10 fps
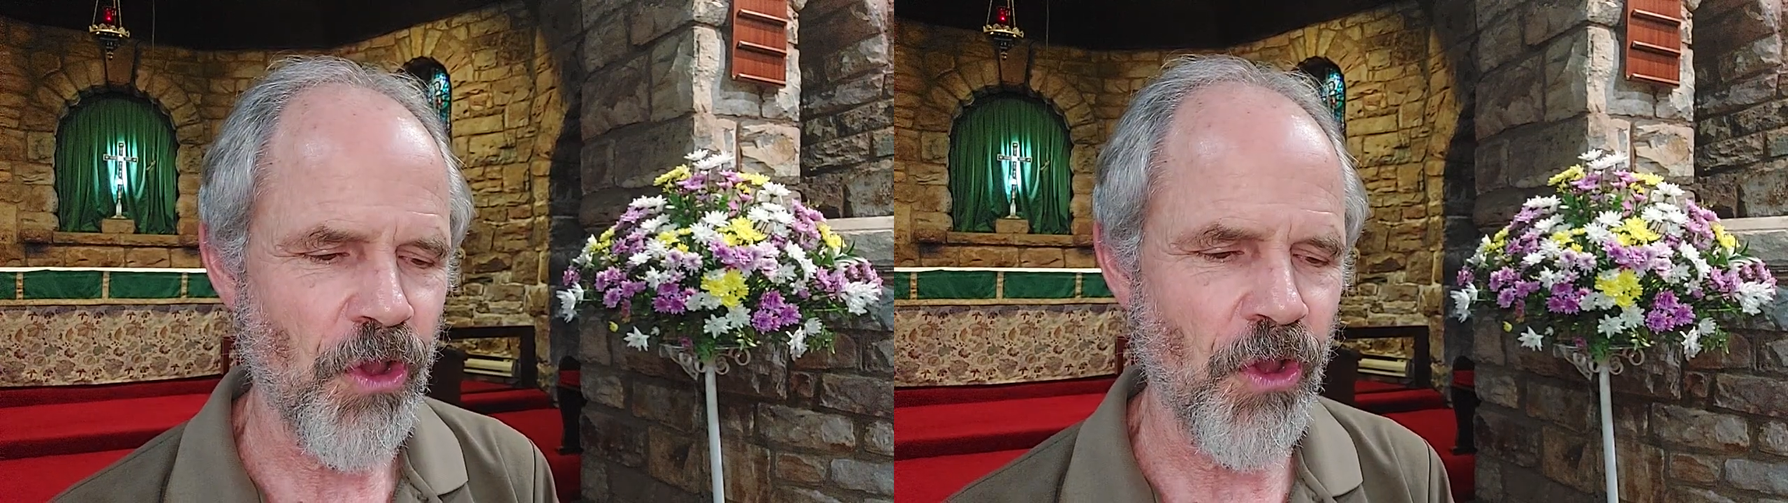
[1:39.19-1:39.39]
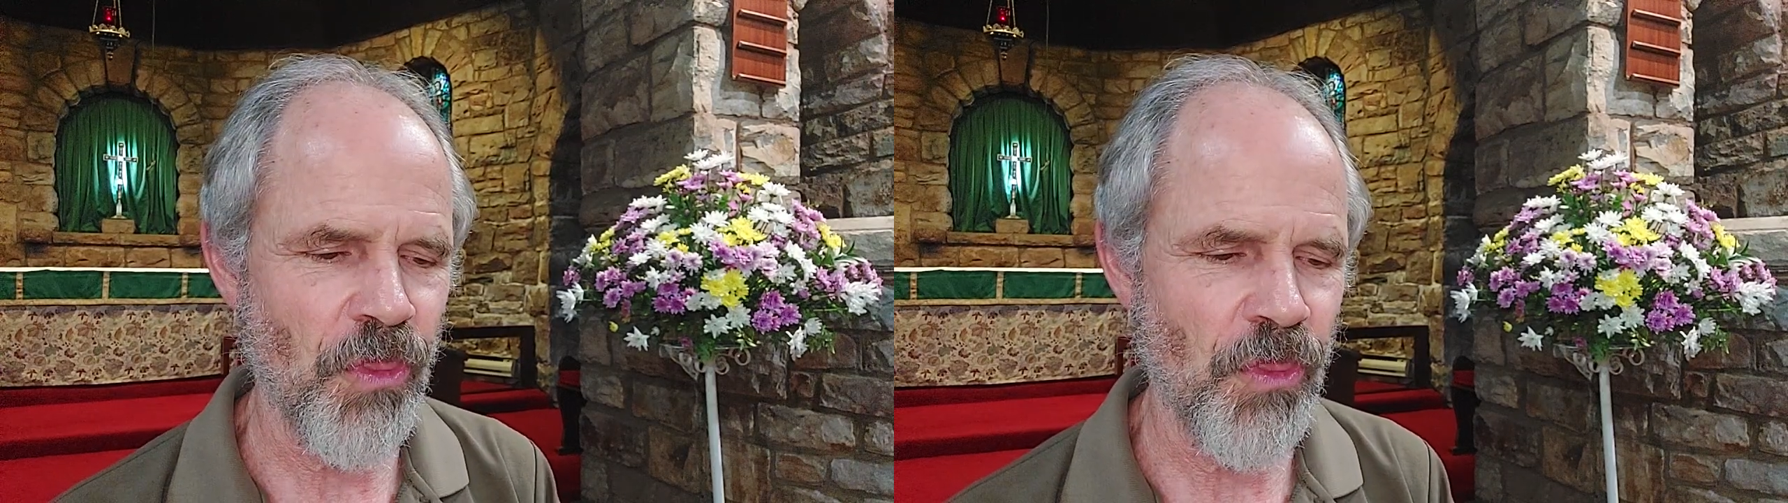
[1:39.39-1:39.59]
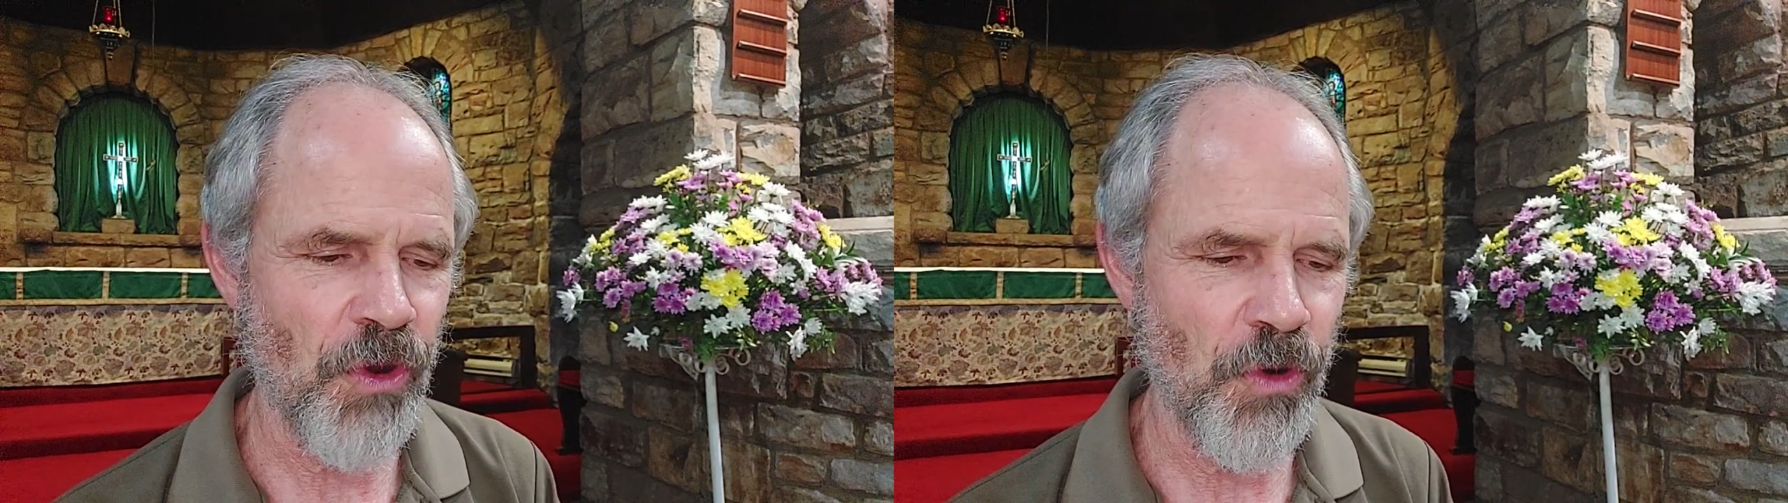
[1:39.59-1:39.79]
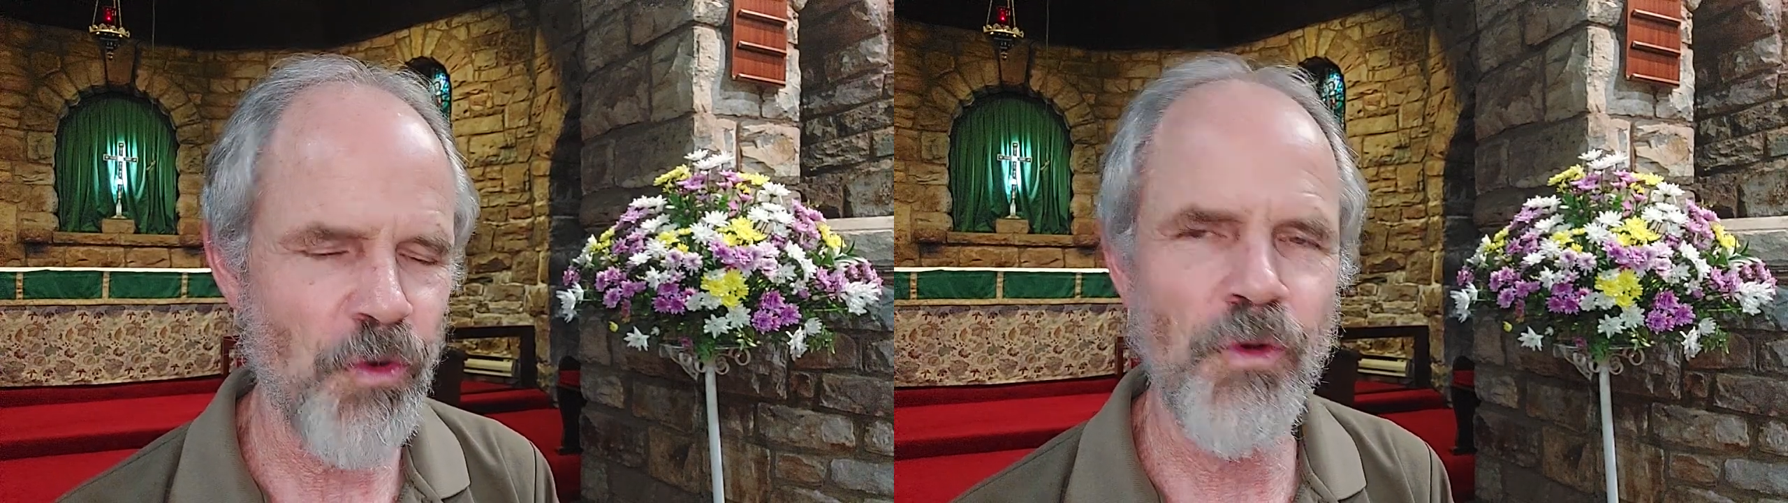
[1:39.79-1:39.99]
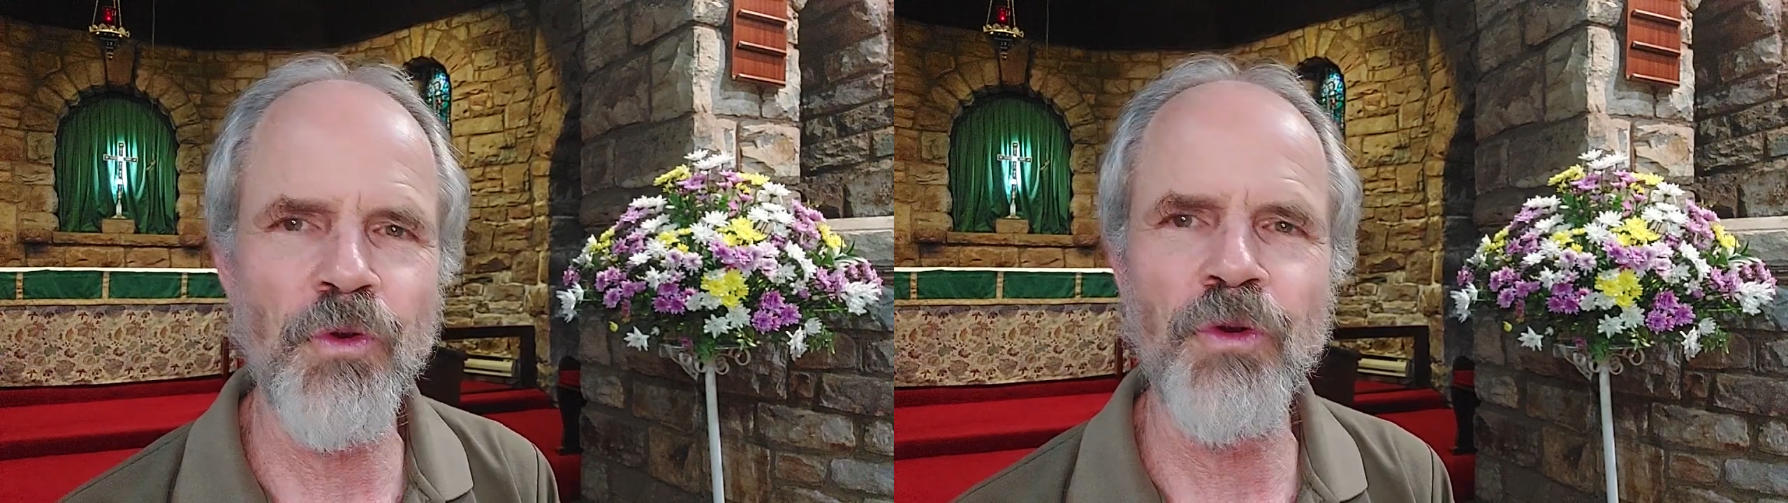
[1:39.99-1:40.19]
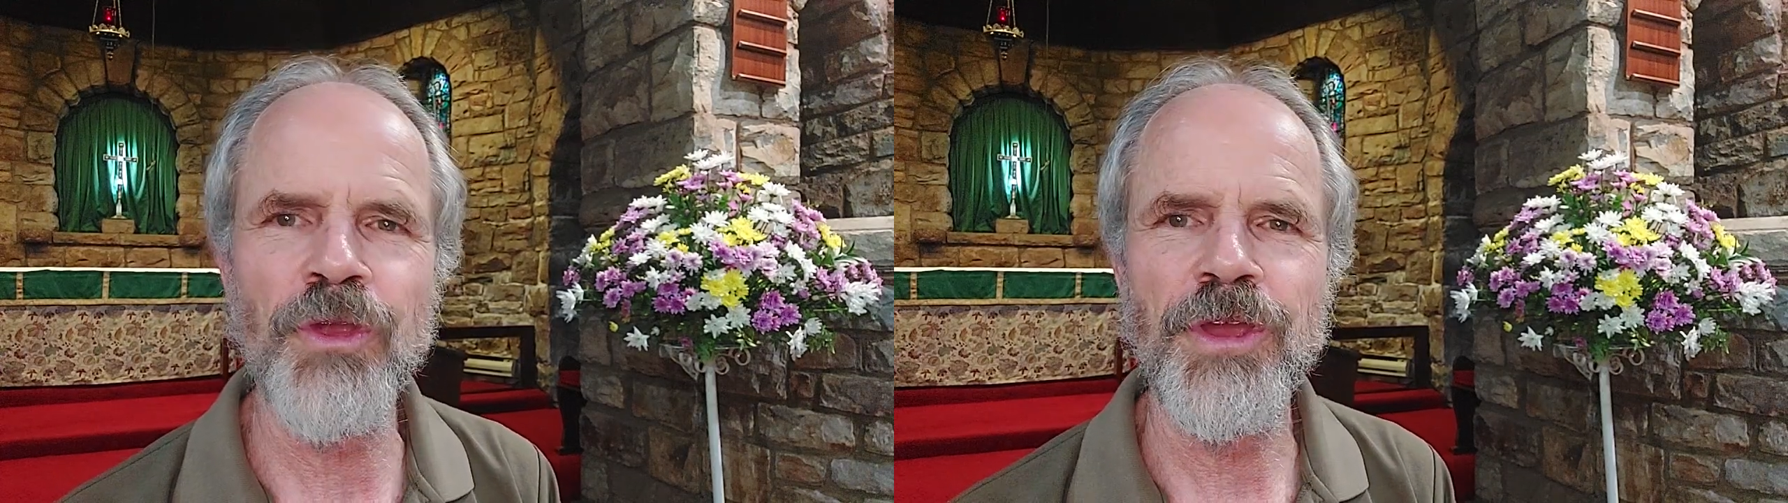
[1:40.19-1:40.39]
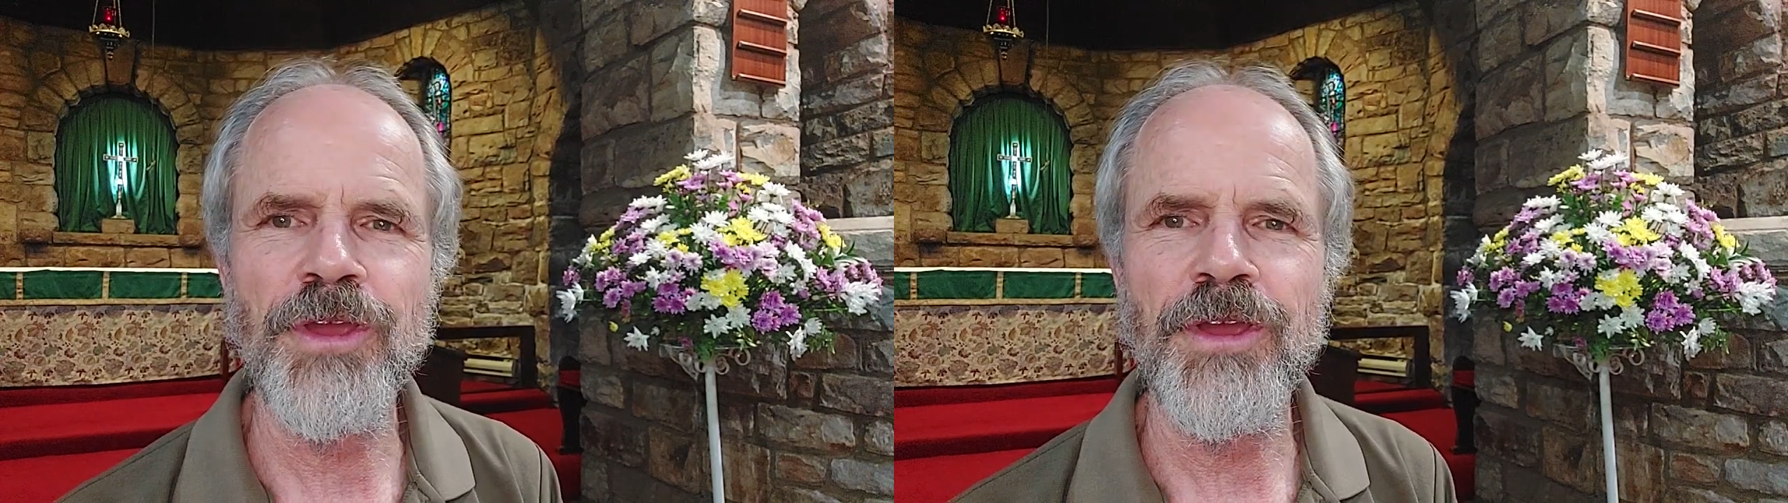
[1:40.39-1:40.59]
on the Lord